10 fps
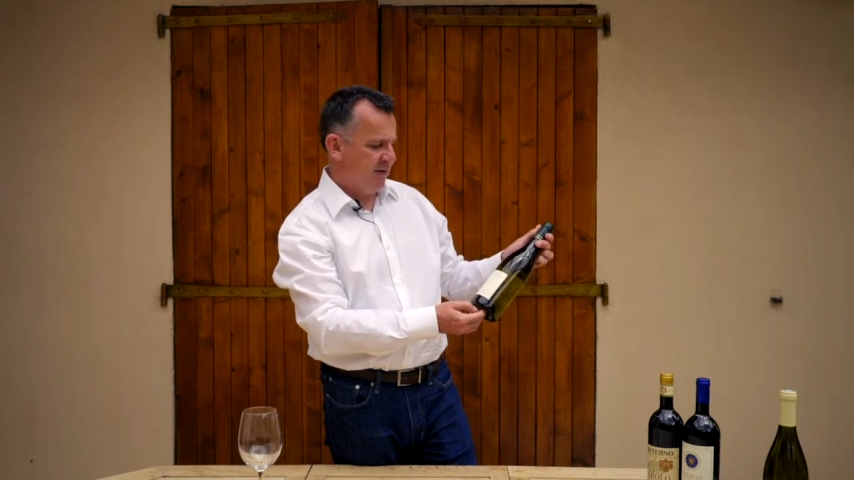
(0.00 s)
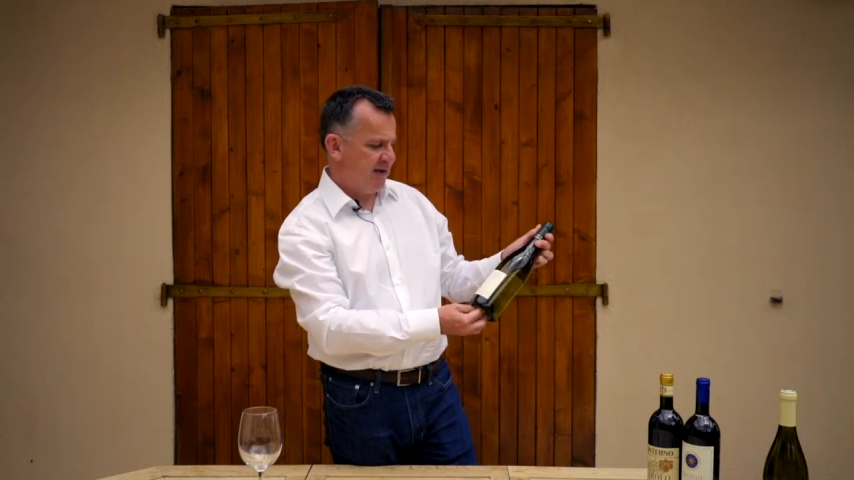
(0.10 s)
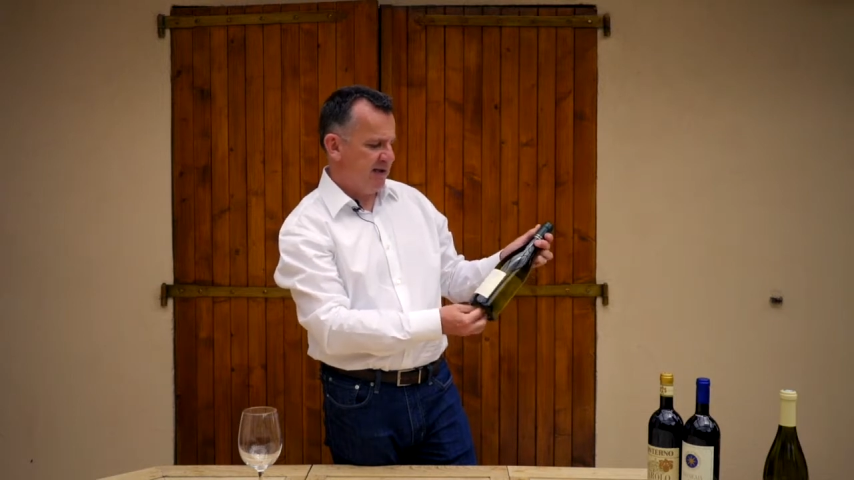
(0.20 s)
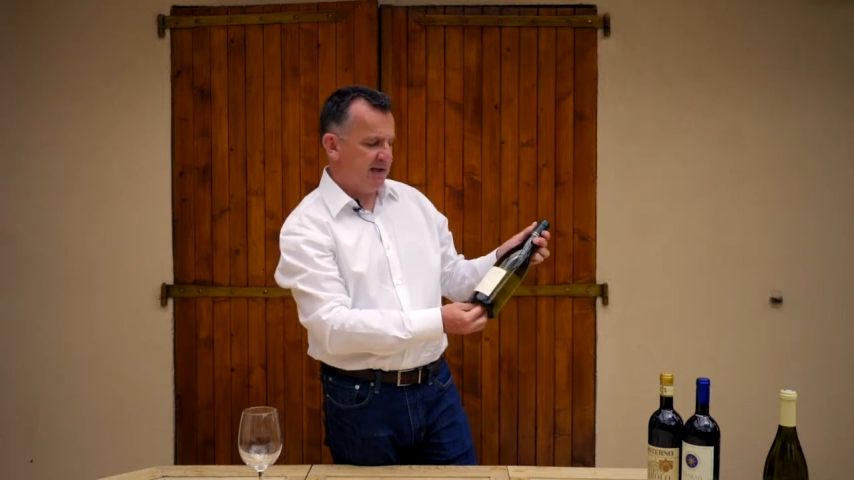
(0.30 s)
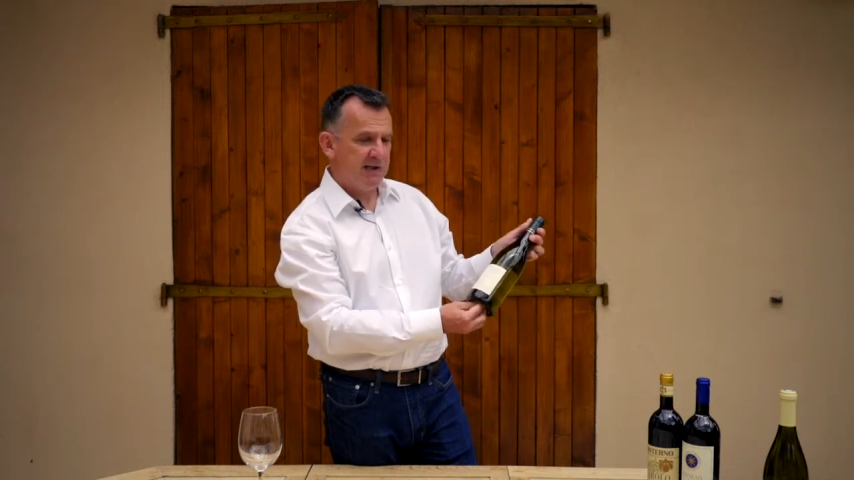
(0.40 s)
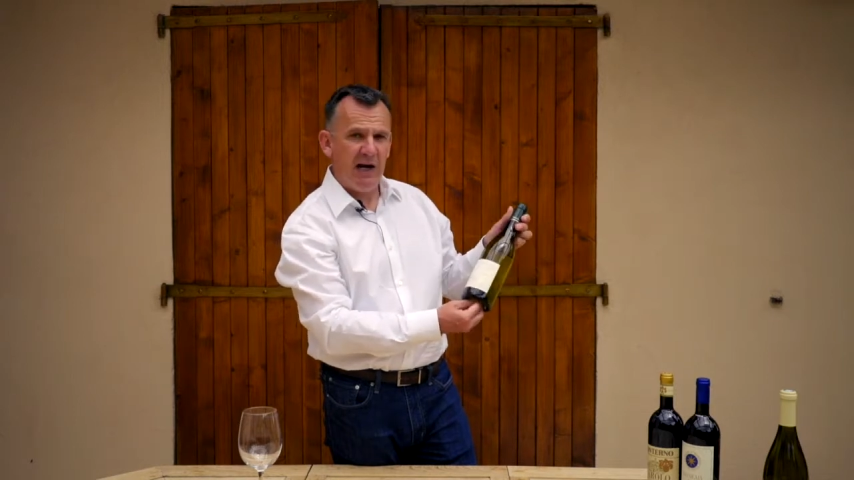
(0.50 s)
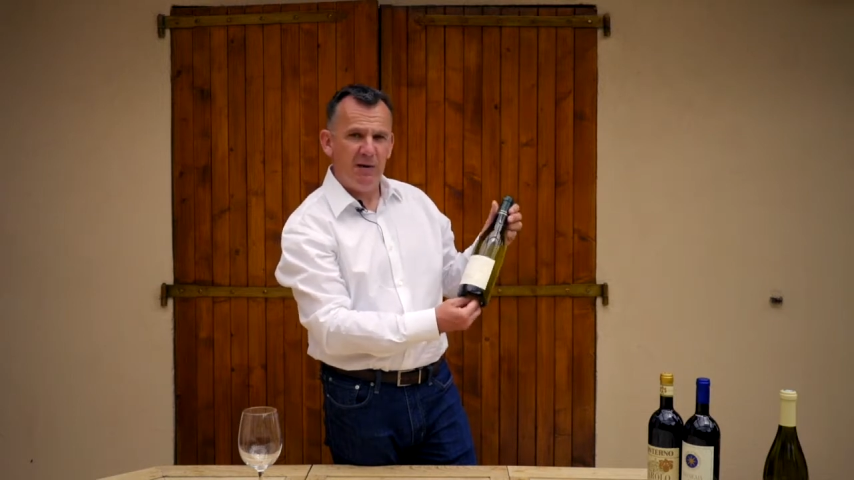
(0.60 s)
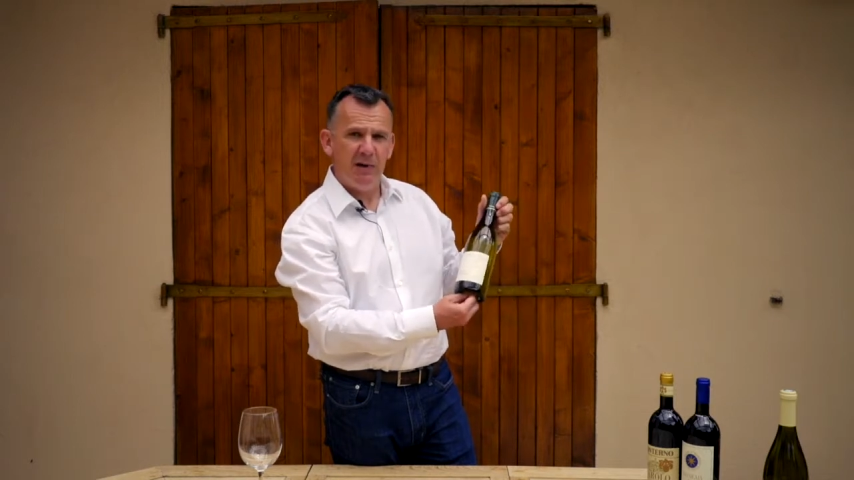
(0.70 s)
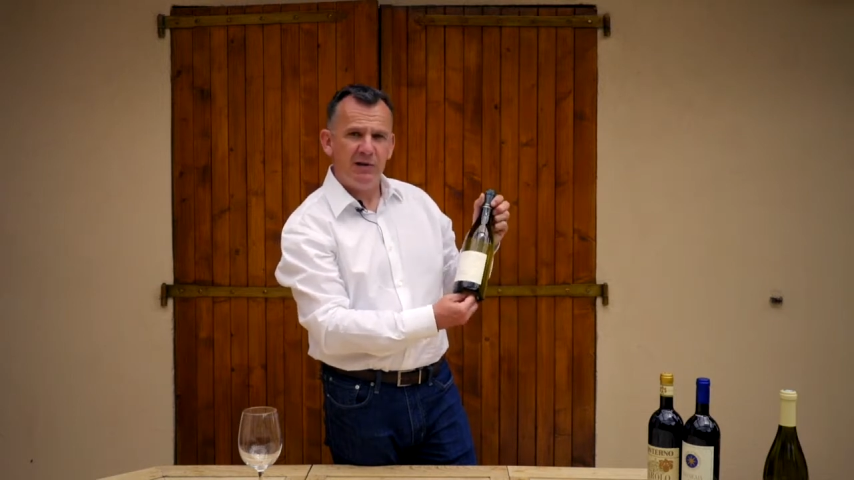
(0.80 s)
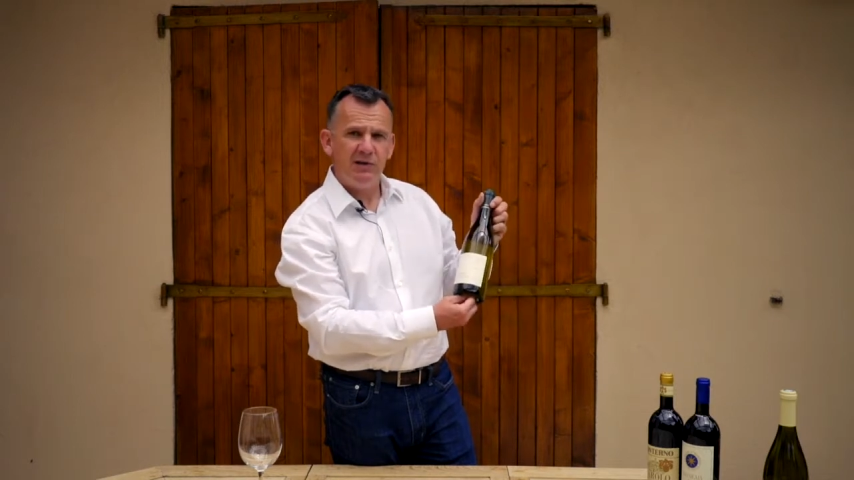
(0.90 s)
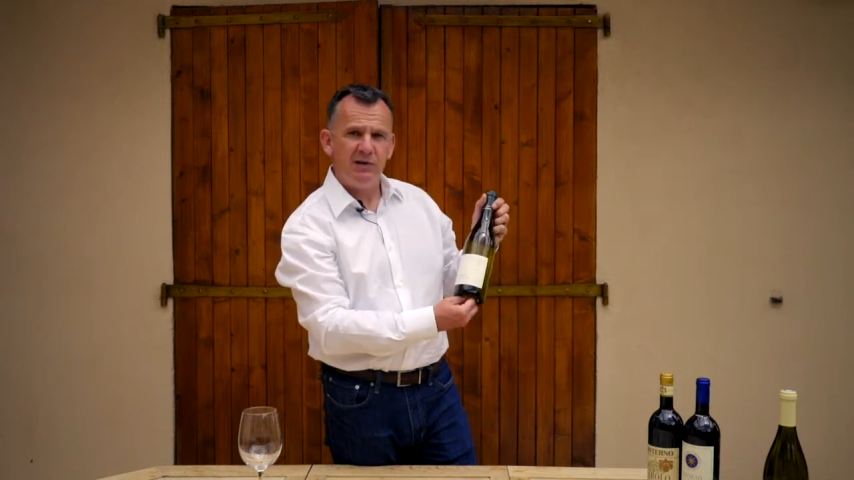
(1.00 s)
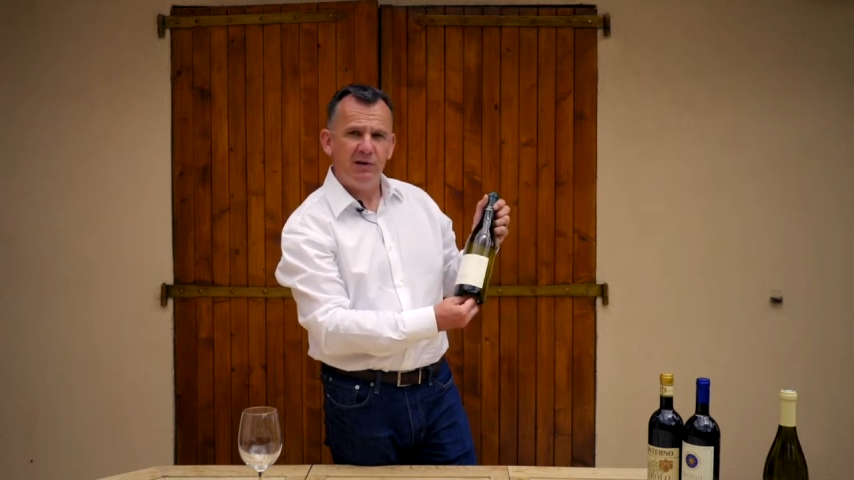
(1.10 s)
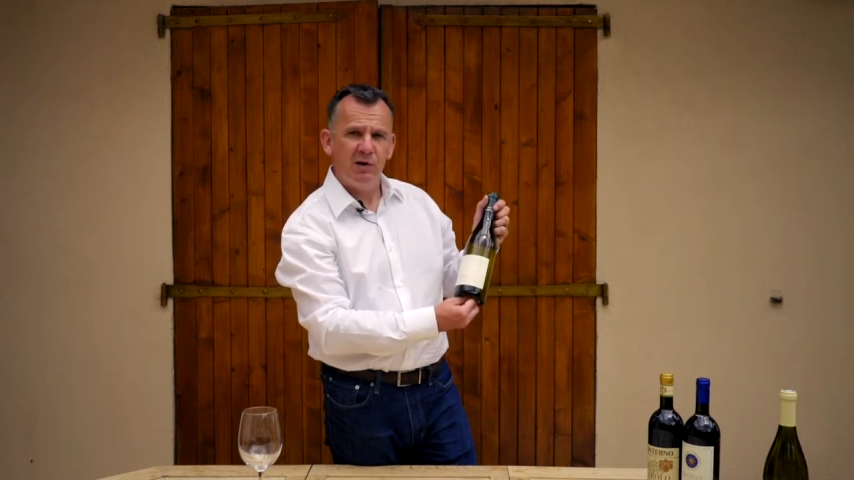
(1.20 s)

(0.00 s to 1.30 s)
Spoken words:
which is how much